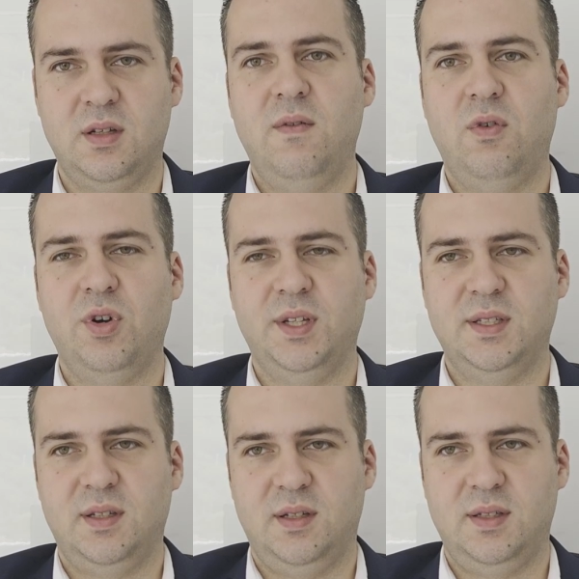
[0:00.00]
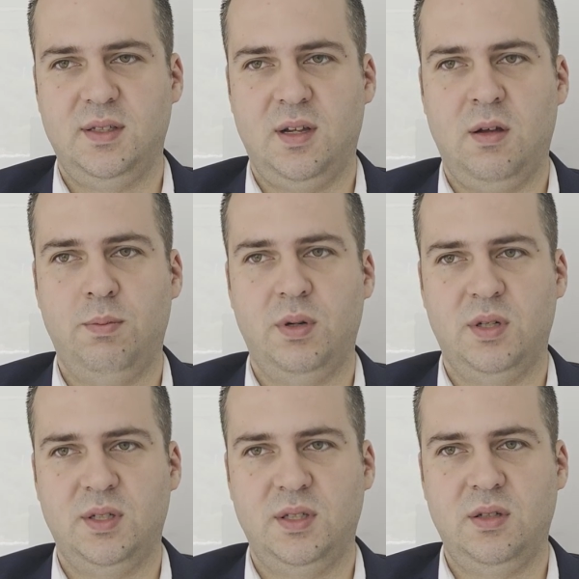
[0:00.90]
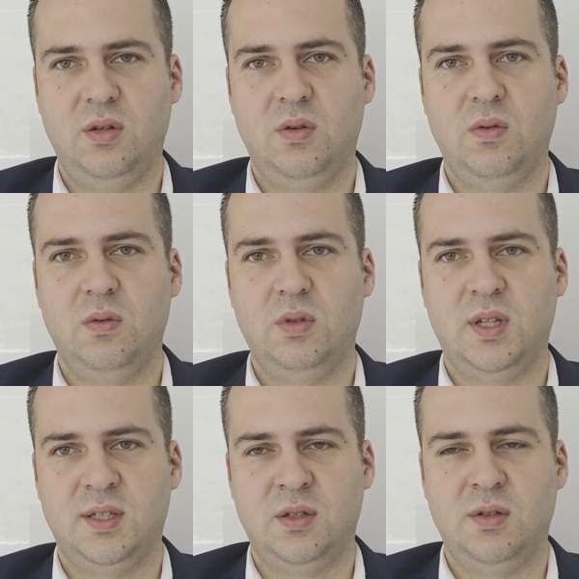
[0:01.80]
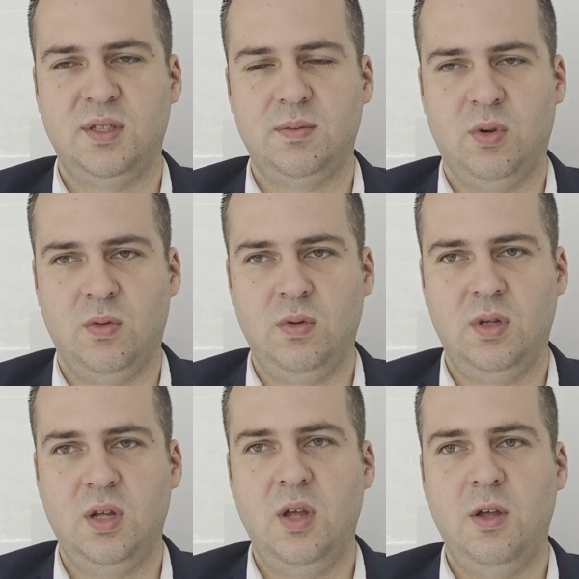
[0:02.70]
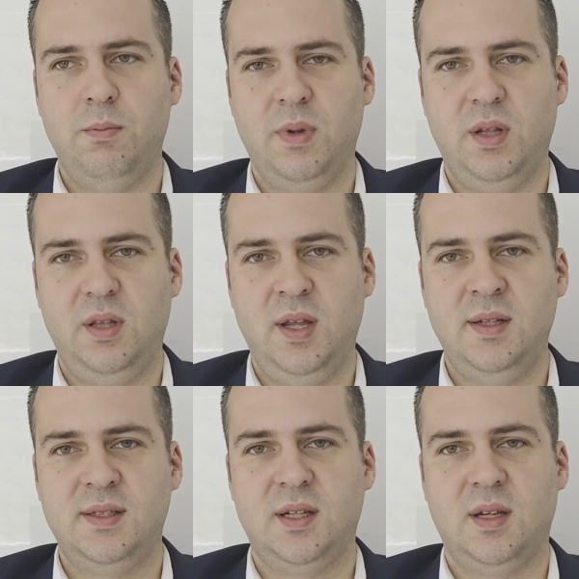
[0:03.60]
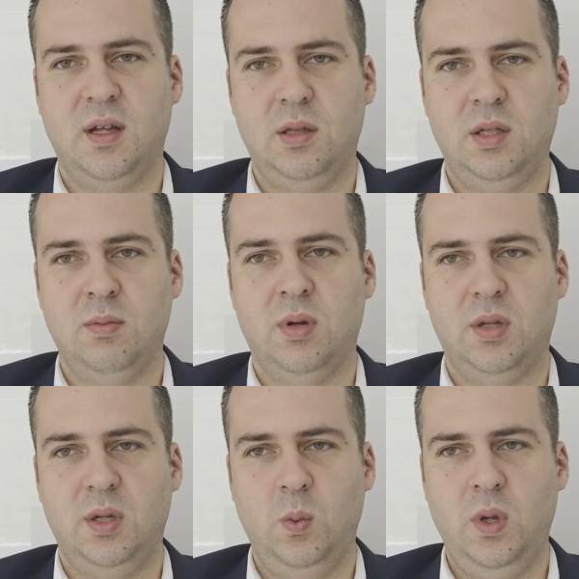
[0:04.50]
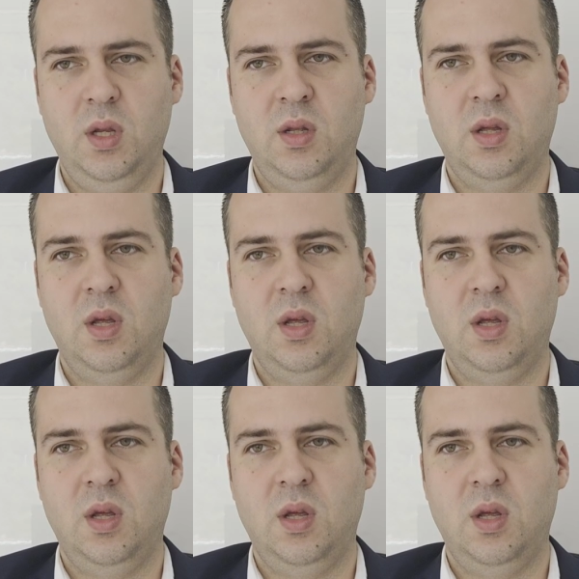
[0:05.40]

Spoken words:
For instance, a person who does not smoke, maintains a healthy body weight,